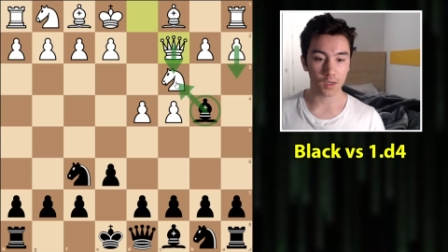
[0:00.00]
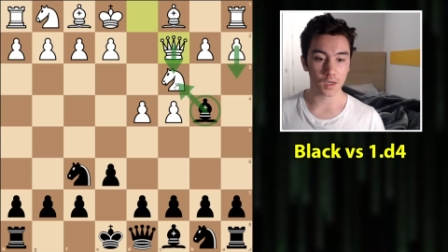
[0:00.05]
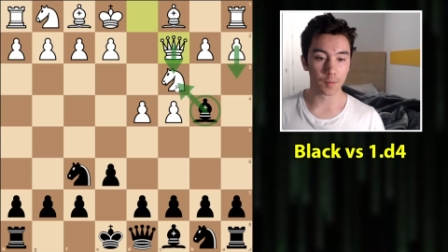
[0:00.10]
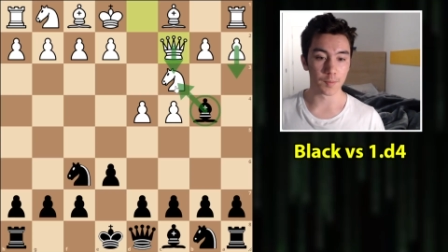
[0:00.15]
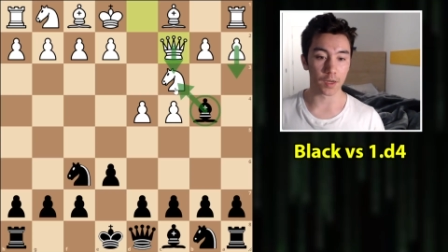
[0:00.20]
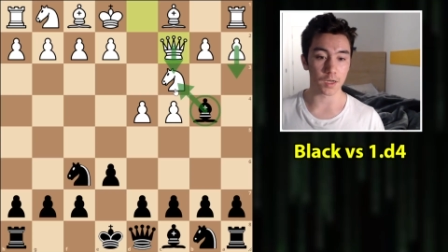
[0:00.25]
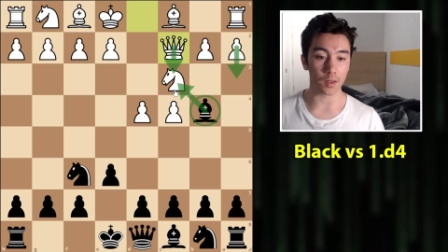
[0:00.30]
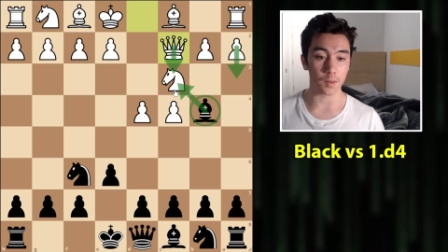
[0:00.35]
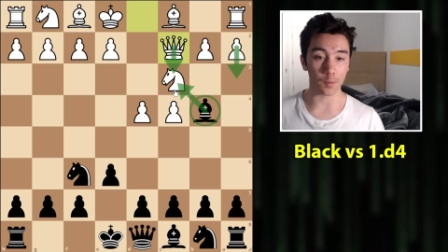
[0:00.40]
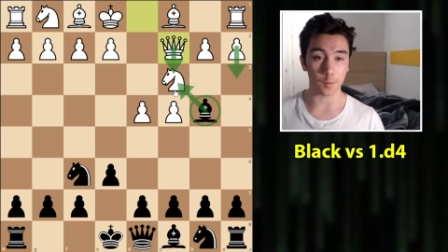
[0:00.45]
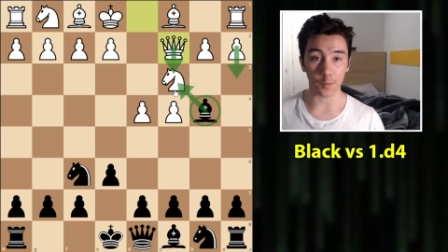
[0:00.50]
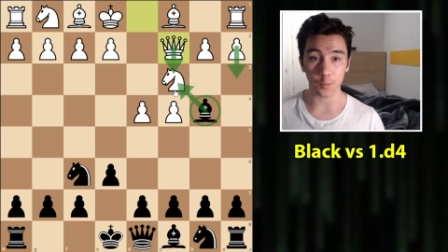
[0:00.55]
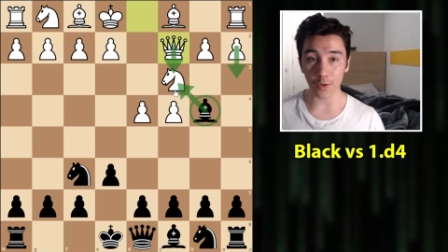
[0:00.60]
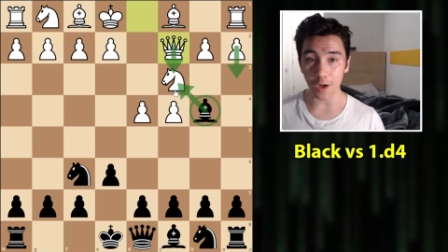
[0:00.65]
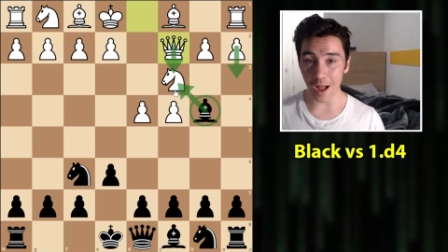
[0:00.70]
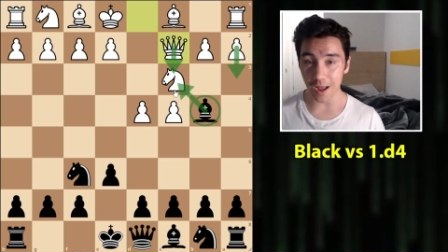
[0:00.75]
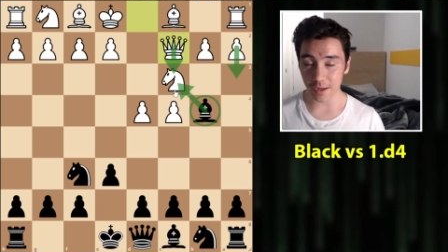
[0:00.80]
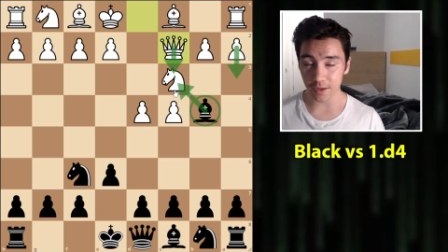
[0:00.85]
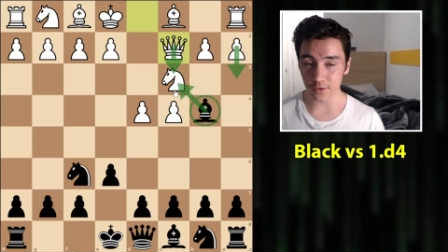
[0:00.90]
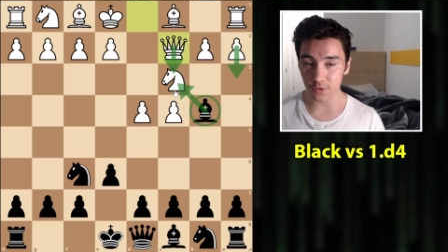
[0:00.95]
but
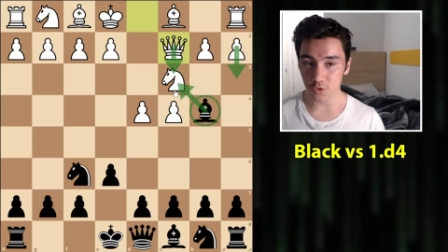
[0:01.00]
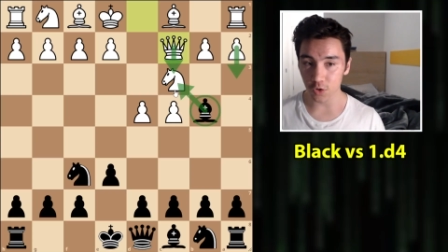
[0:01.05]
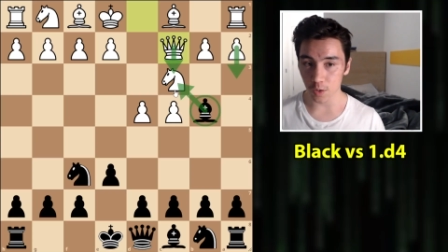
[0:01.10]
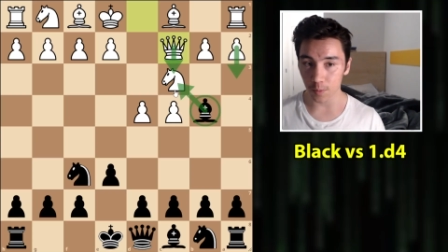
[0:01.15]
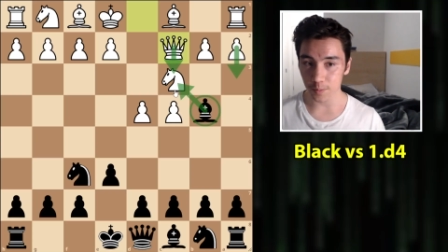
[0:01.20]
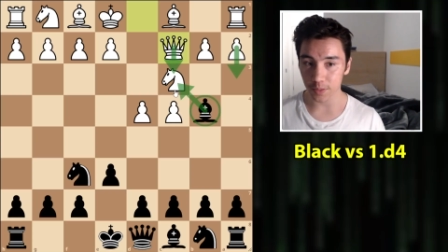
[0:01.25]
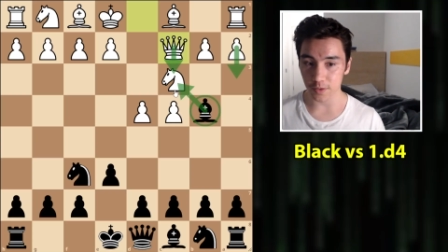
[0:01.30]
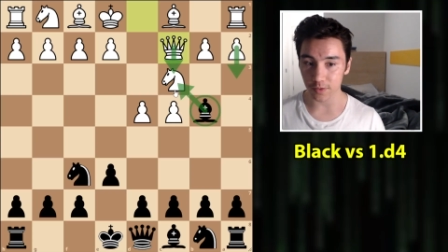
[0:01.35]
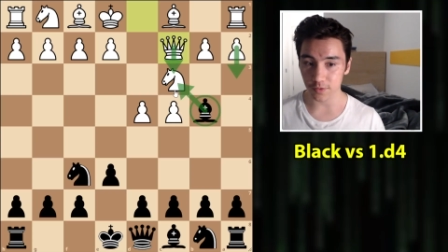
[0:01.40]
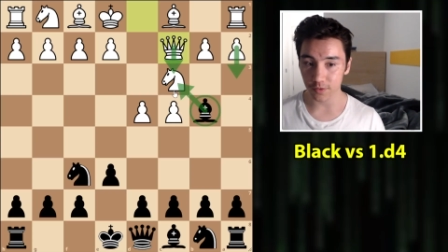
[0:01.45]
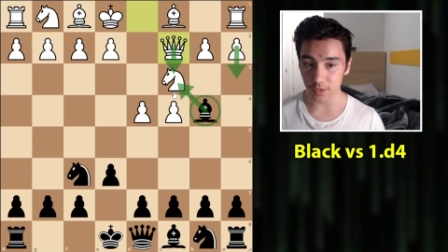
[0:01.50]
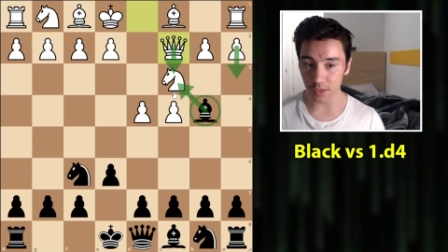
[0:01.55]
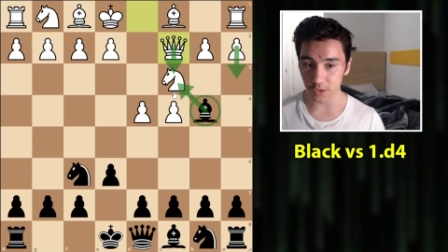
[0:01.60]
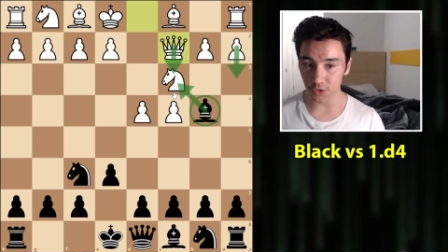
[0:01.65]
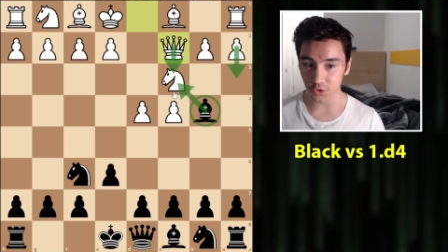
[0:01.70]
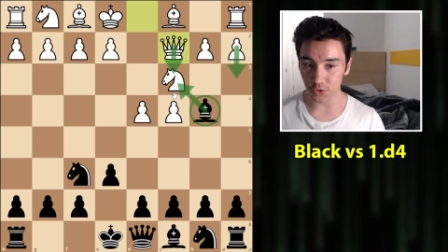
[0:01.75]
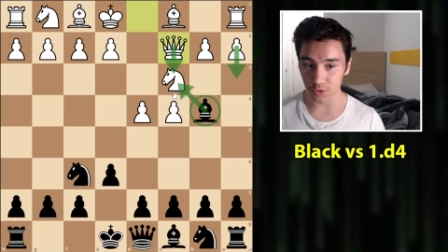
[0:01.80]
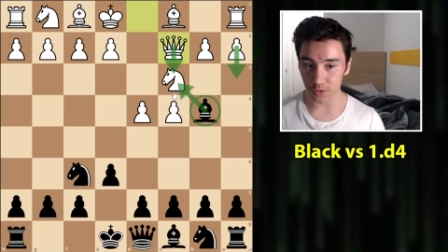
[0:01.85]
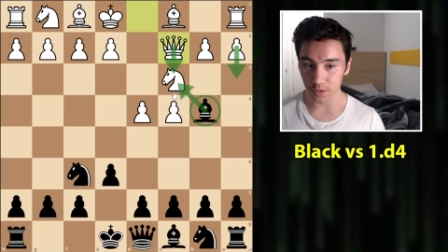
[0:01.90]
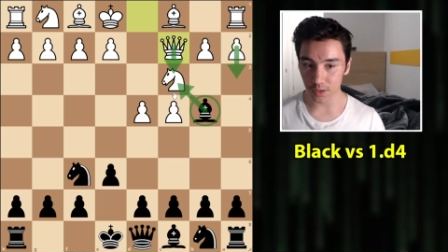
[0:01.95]
black has
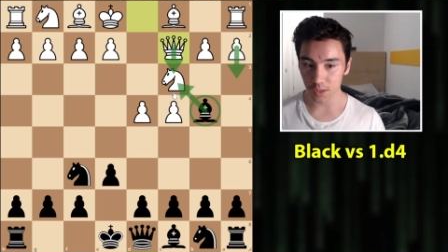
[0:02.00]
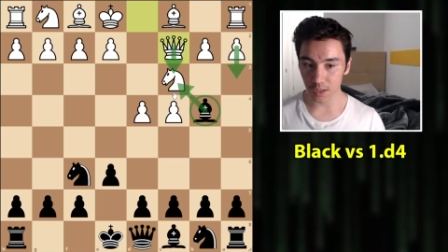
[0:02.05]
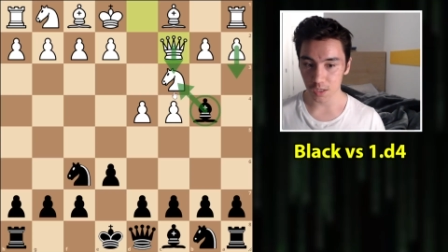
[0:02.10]
compensation